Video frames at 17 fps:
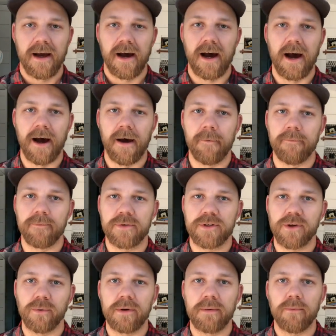
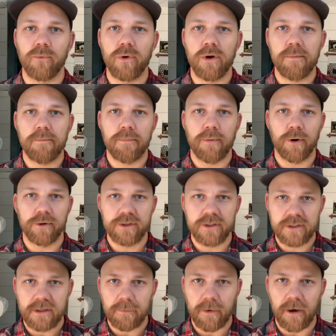So we
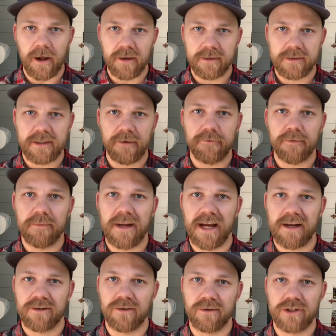purchased a policy from
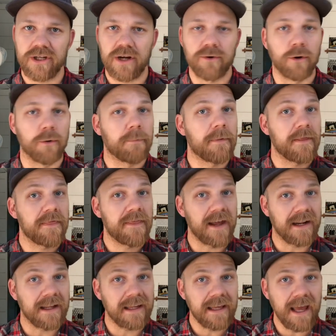National General, but
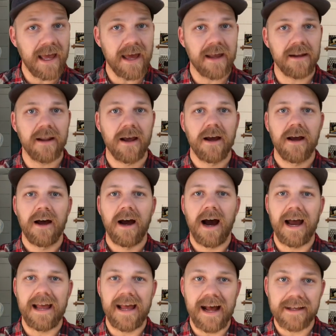then again,
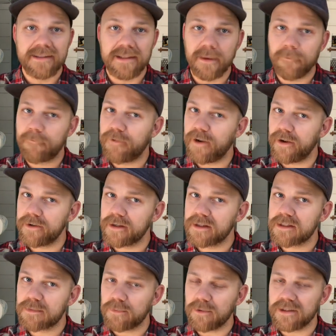I asked them very
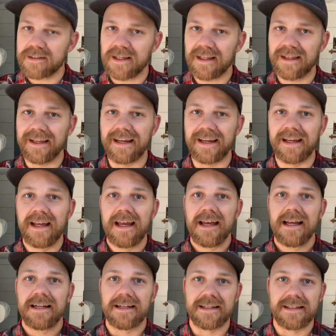explicitly,
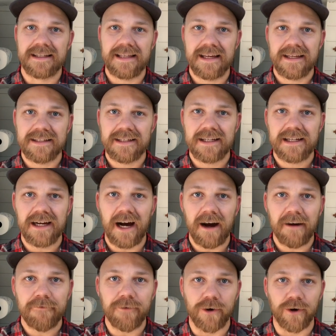does this
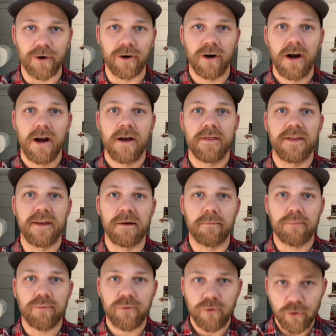cover the
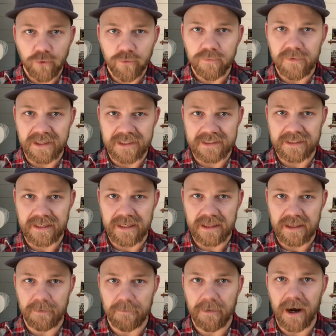improvements
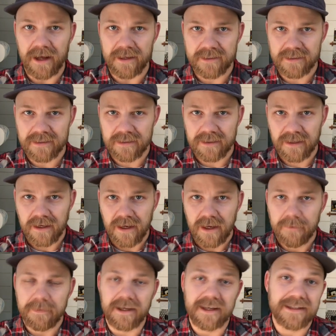in the bus?
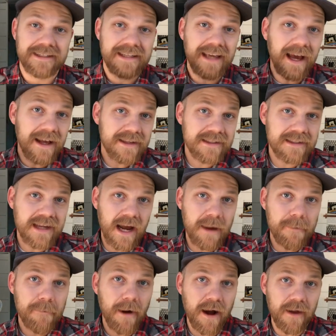Because yes,
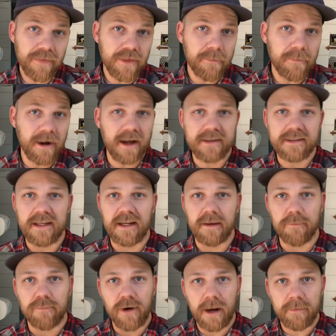I bought the bus and
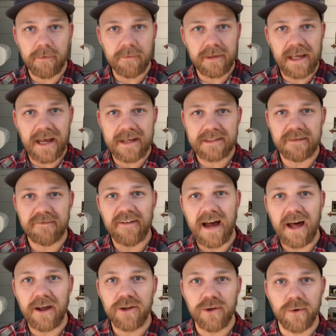it probably has a
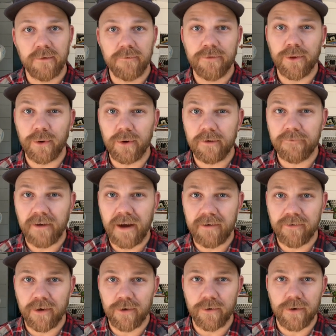value of
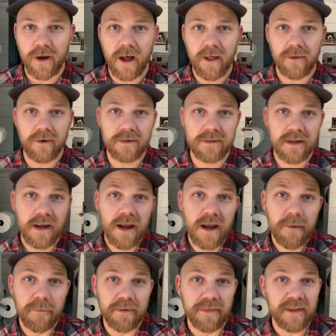$3,500,
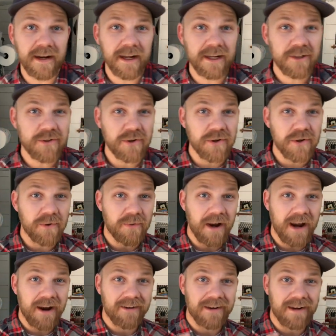but then I turned
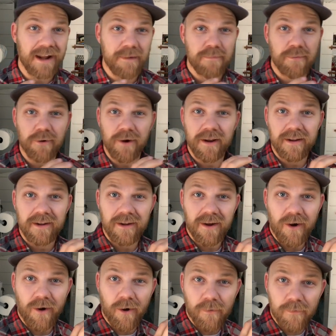around and I put
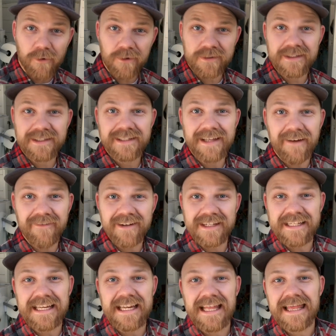almost
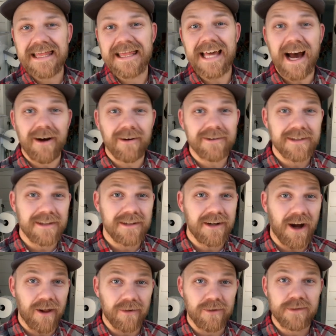
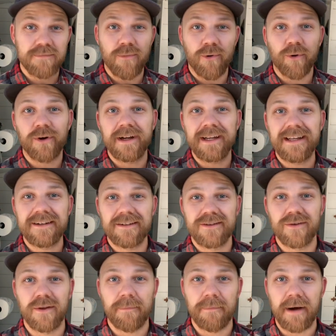$17,000 more
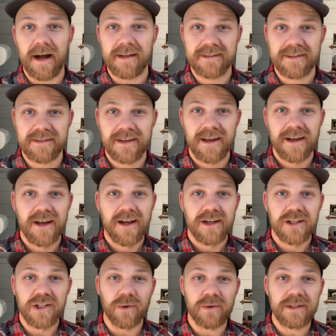into the bus.
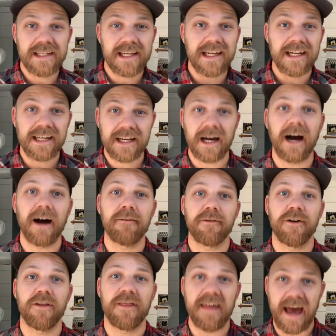So is it gonna
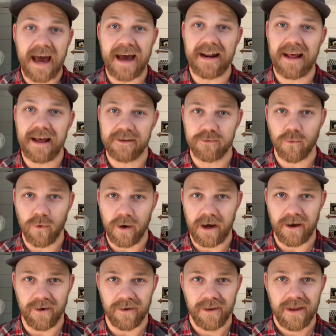cover that as
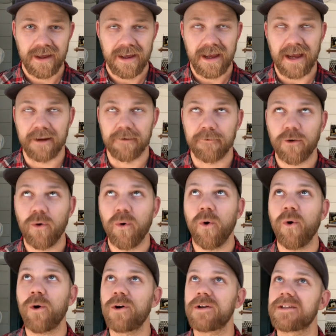well? And of
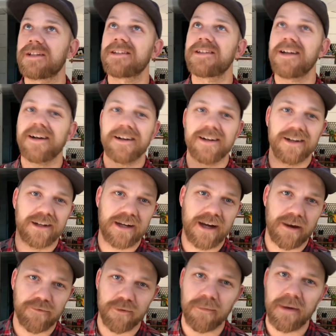course it's not gonna
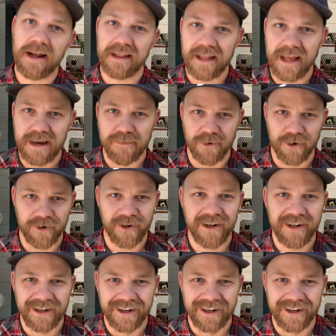cover my labor.